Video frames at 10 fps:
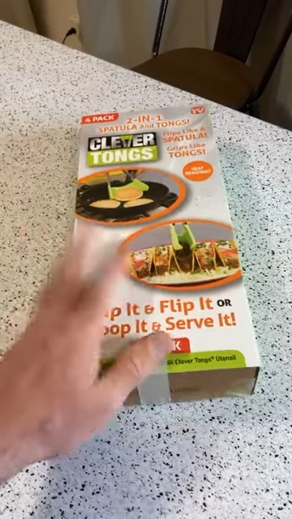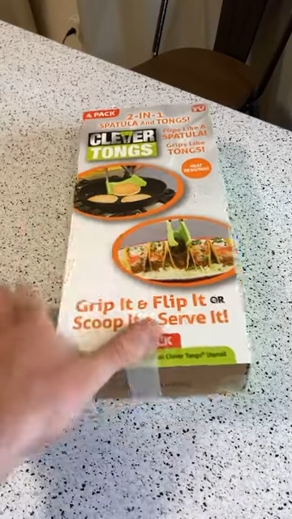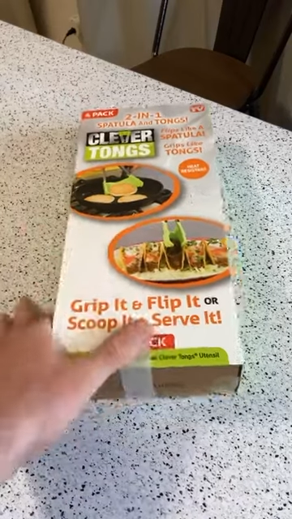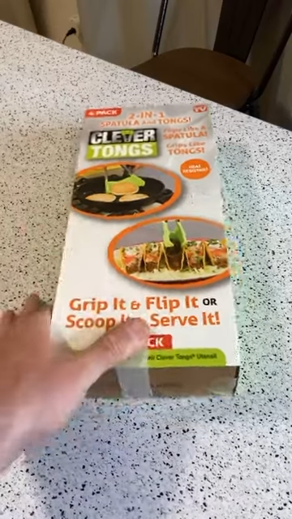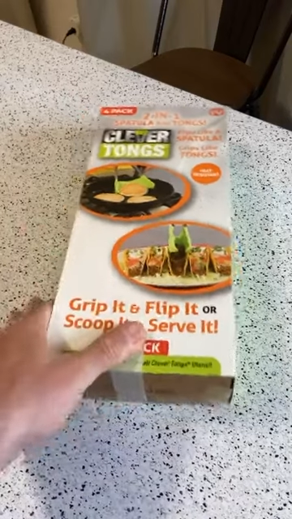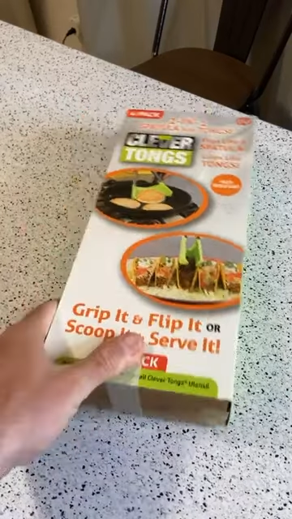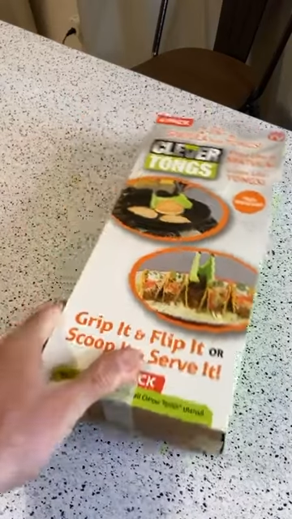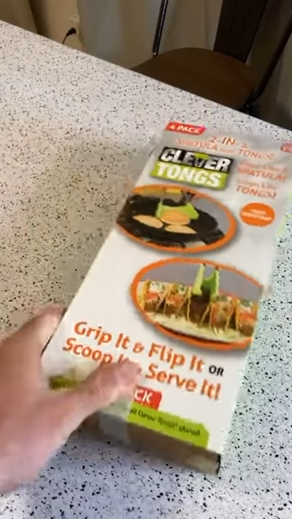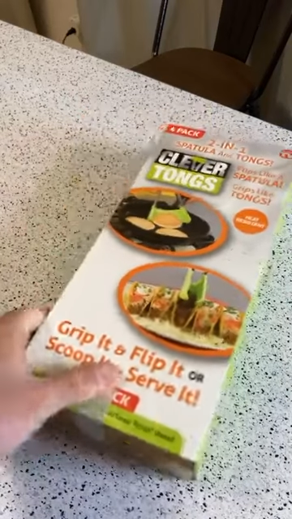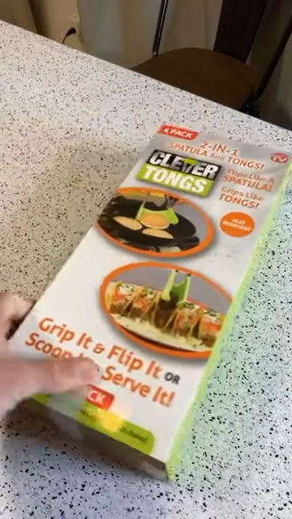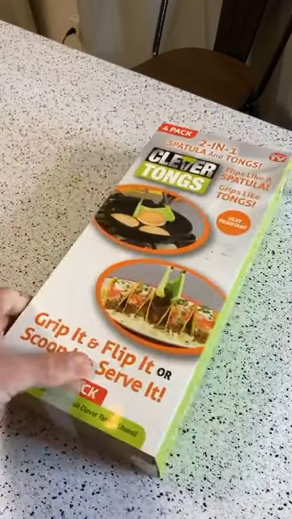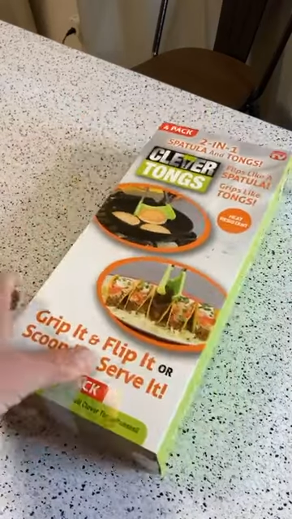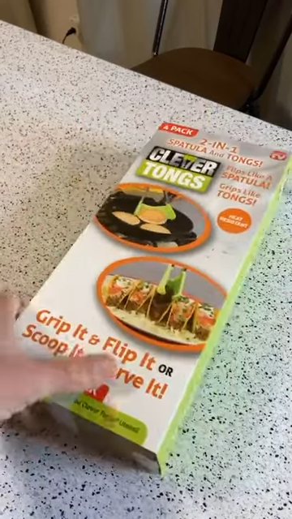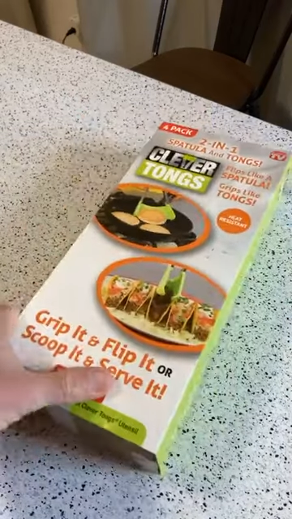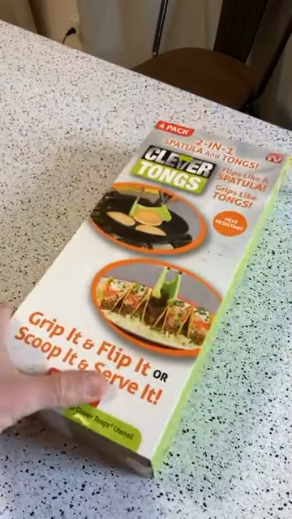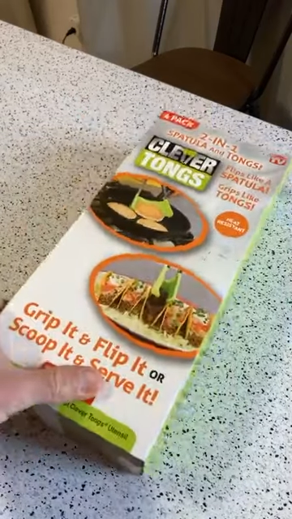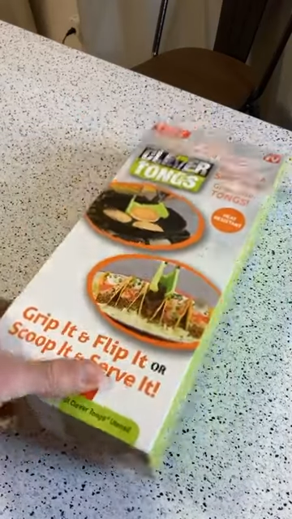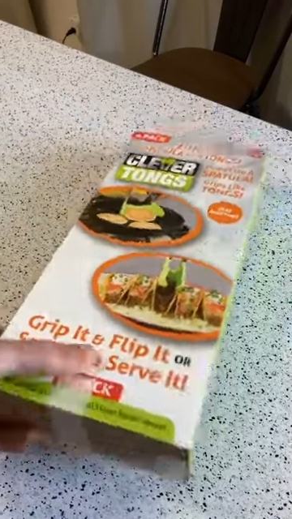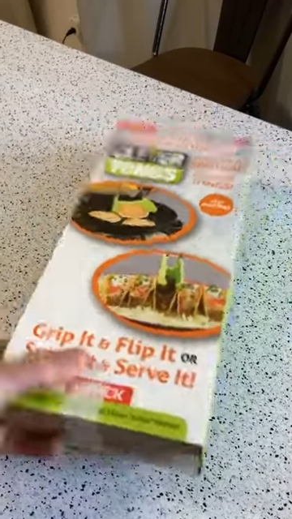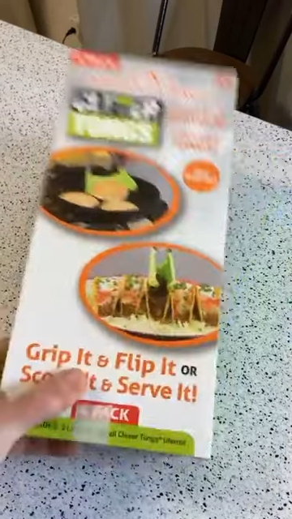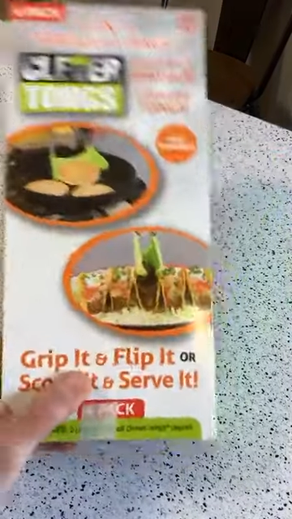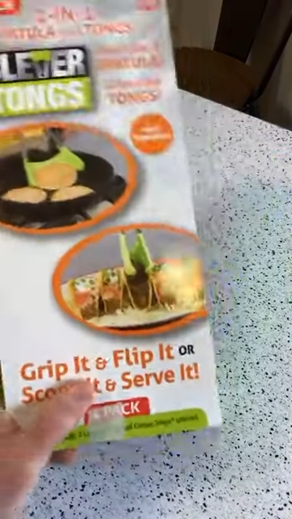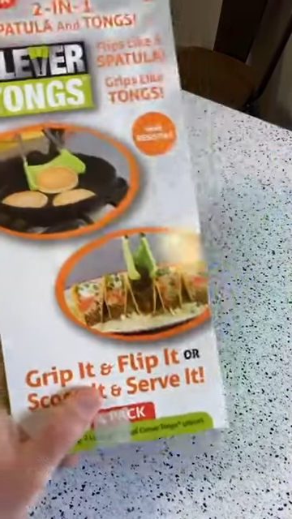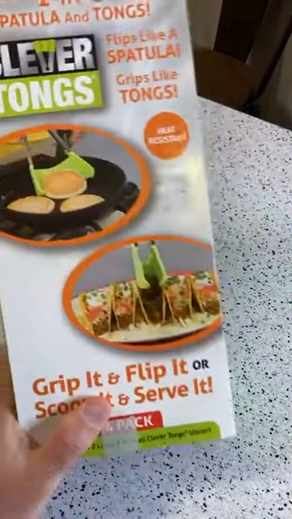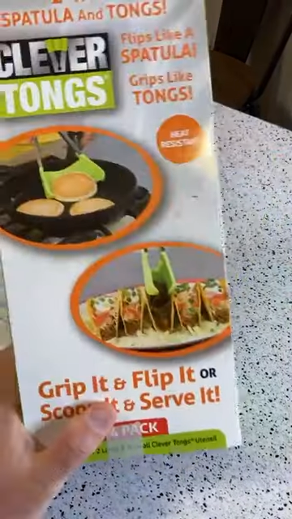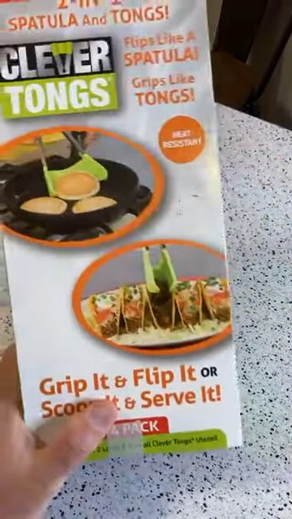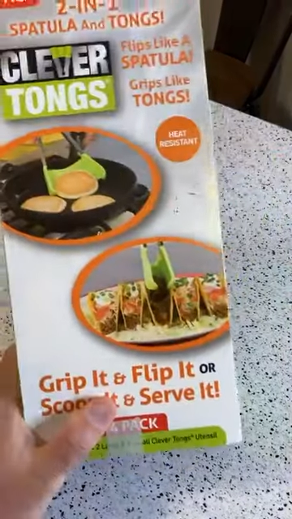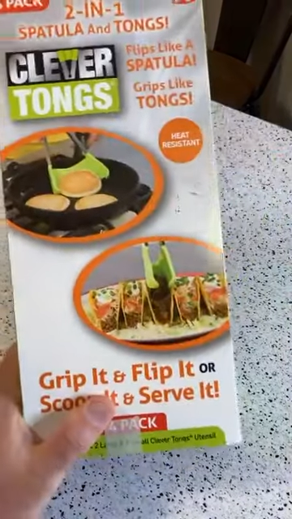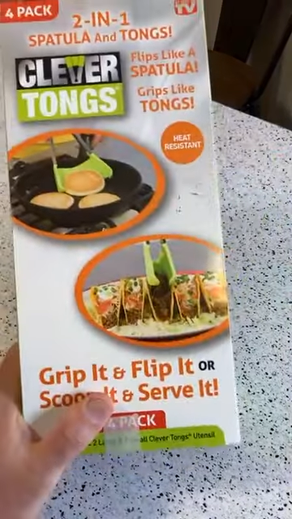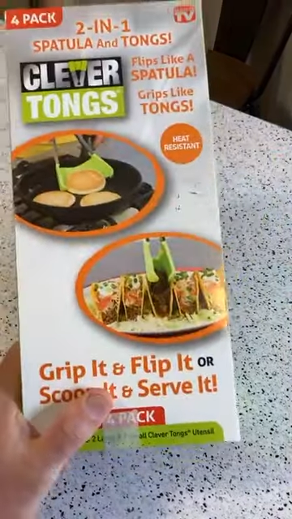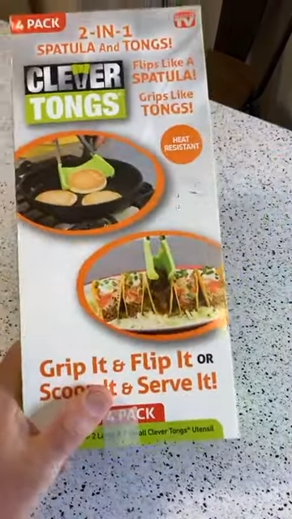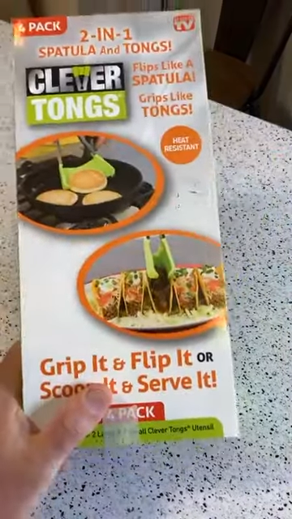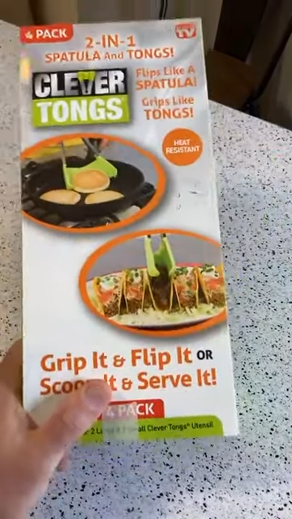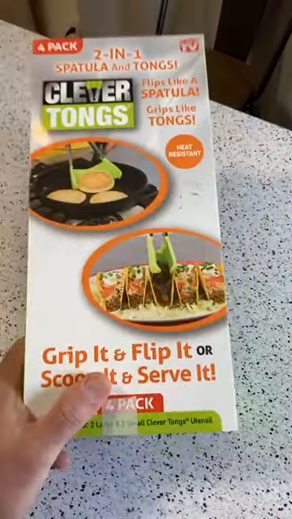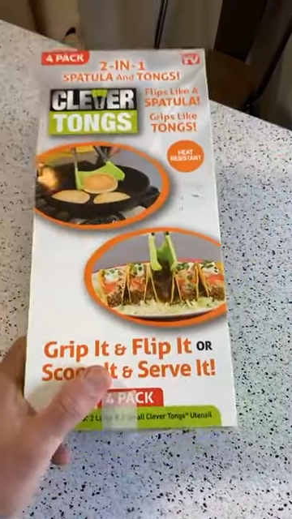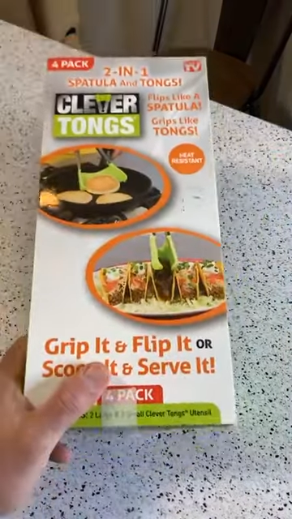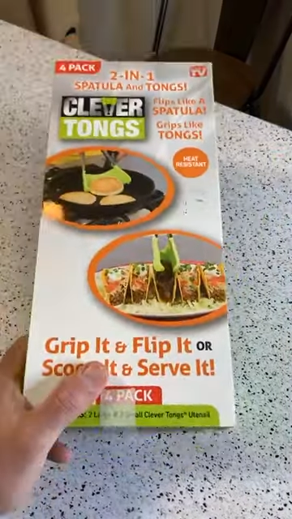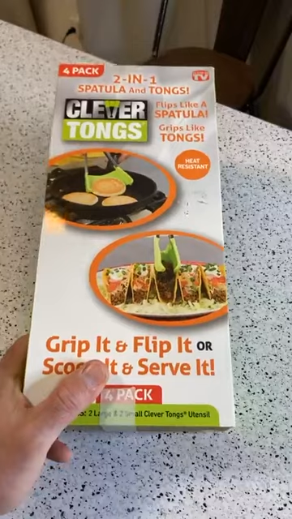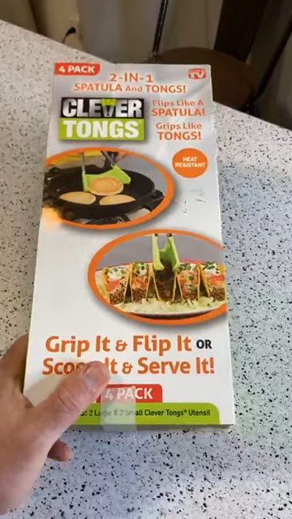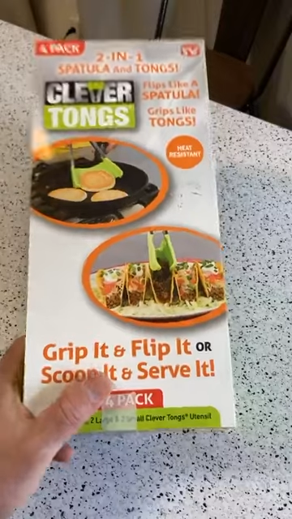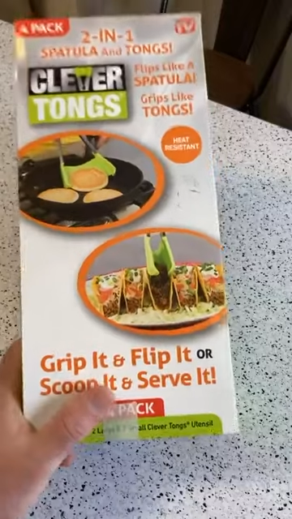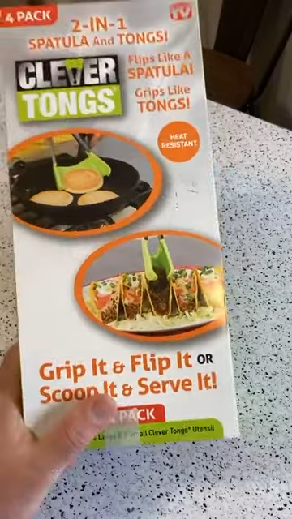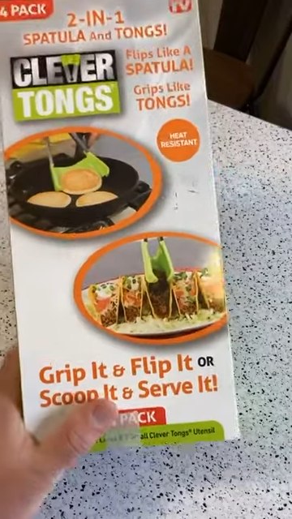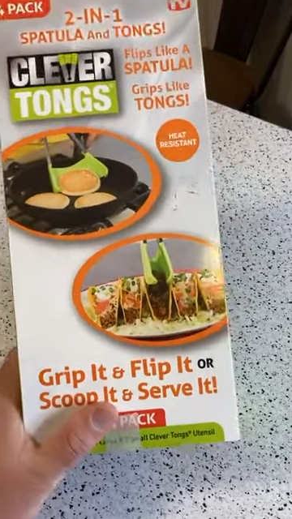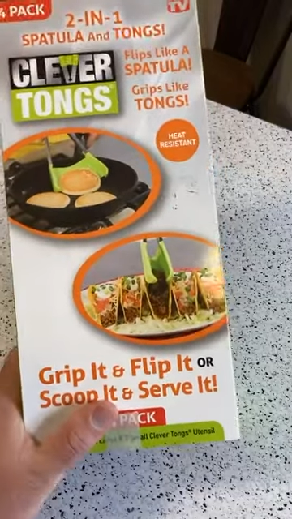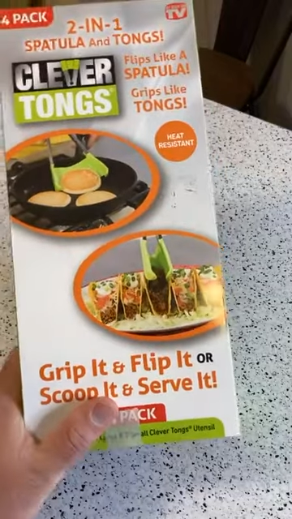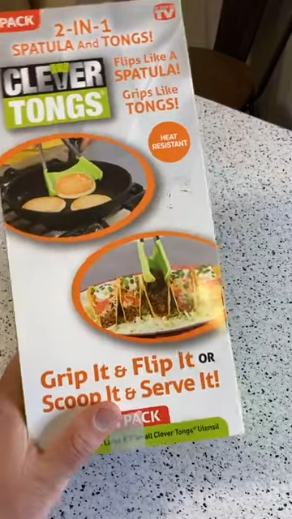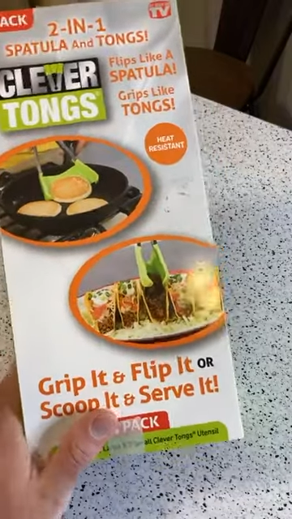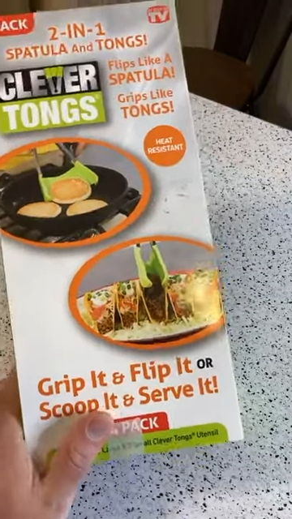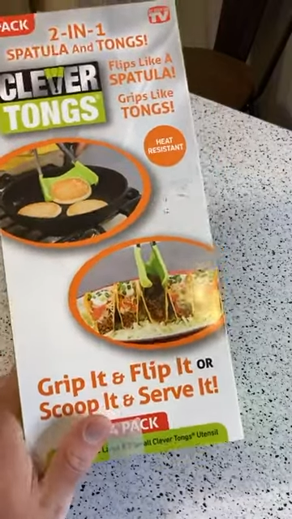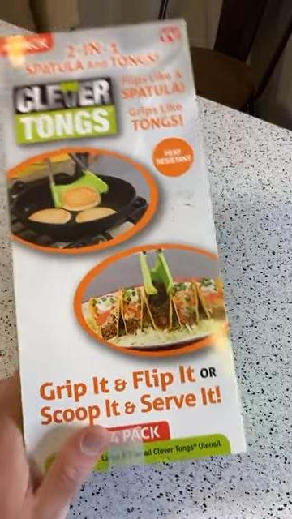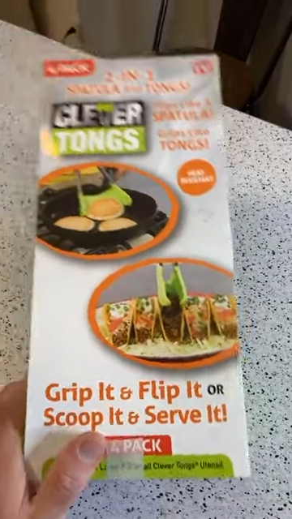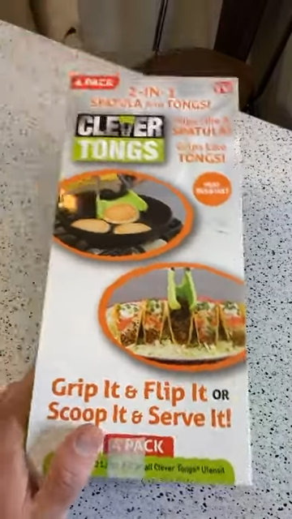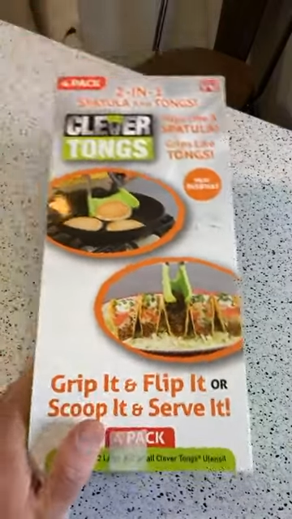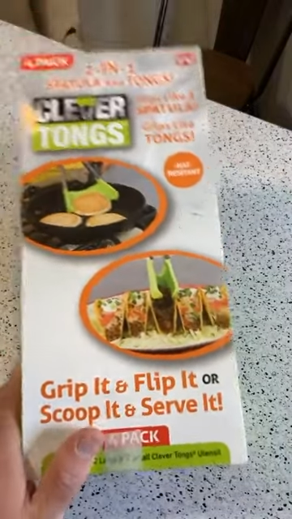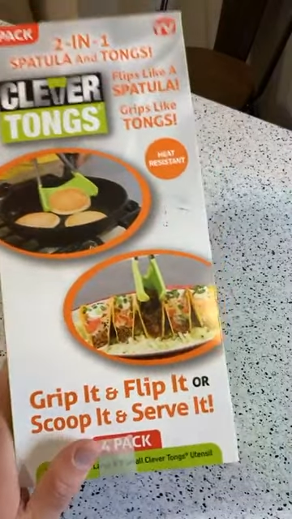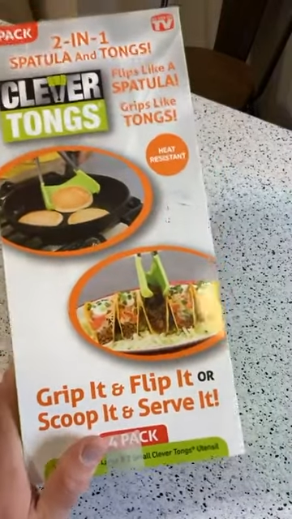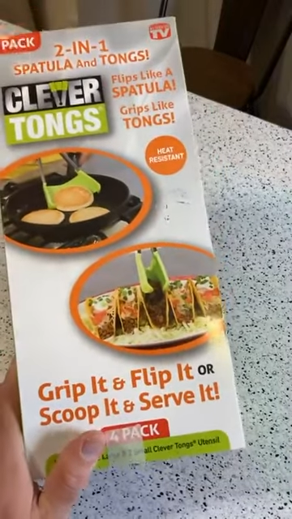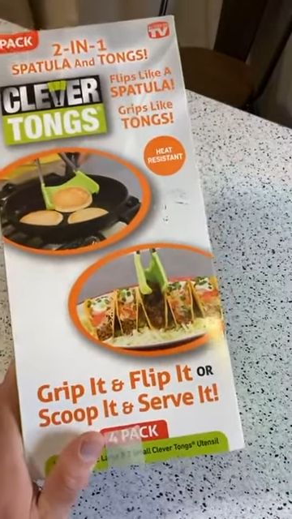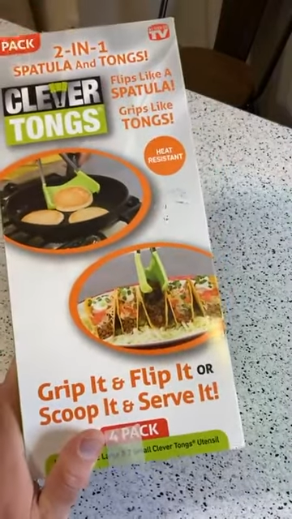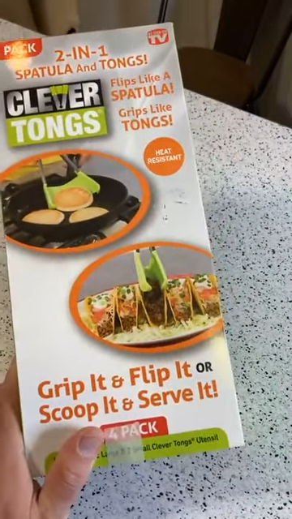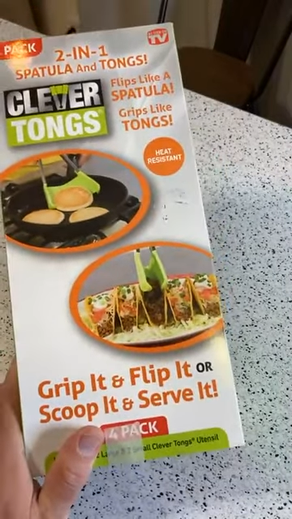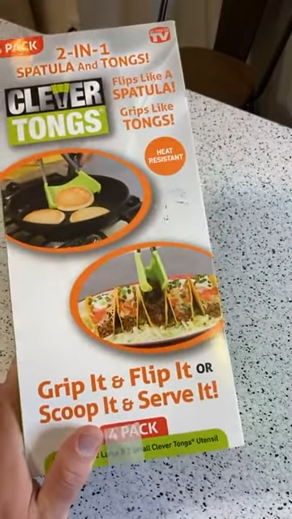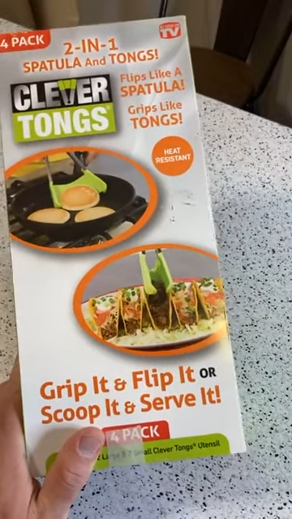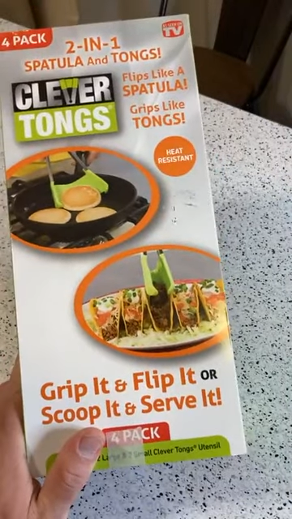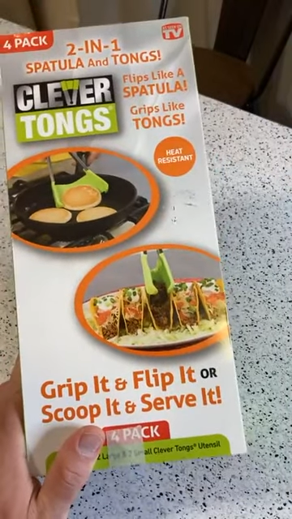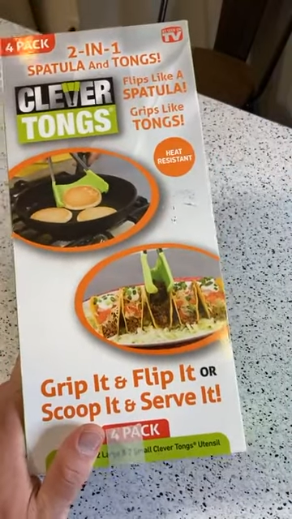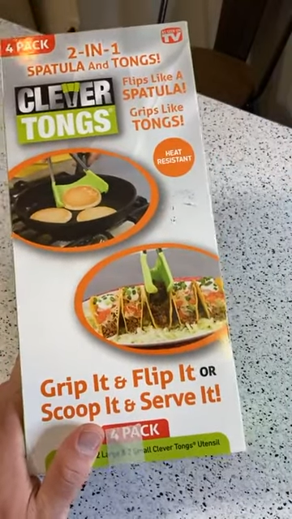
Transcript: [unreadable: no face in view]